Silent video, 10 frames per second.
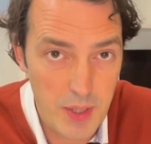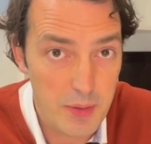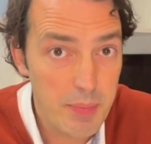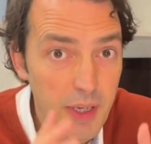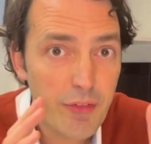
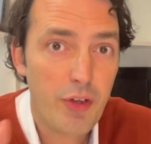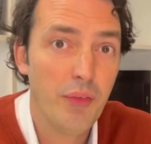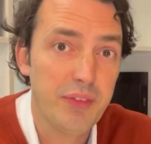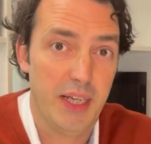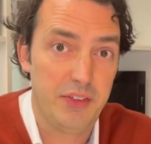Bit of
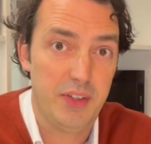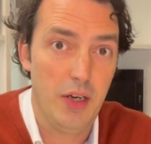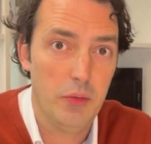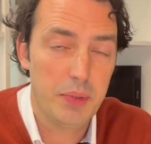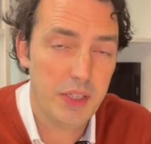context
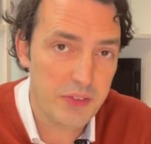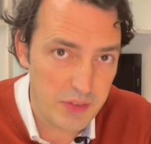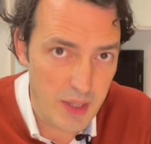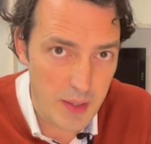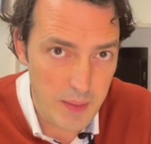now, because
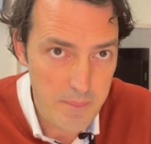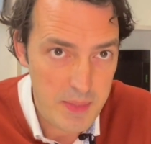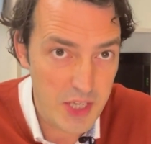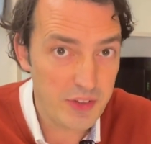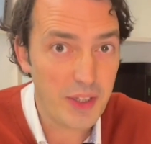
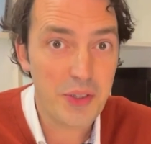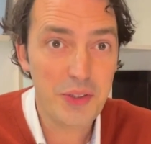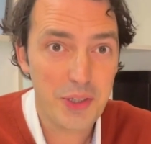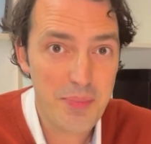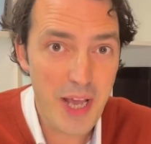is that good
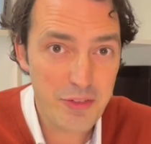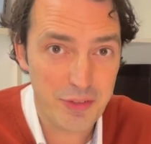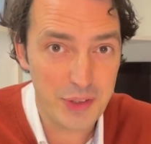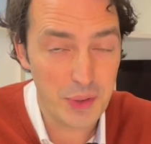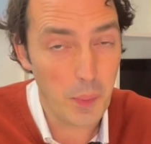or bad for you?